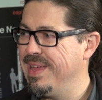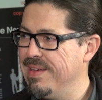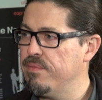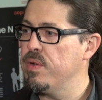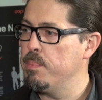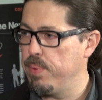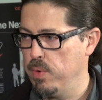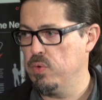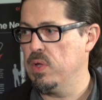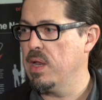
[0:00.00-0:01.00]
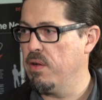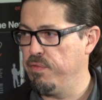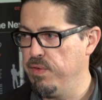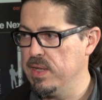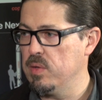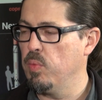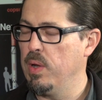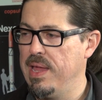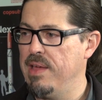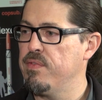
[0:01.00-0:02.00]
every boat in our fleet will
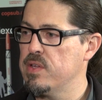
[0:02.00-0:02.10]
have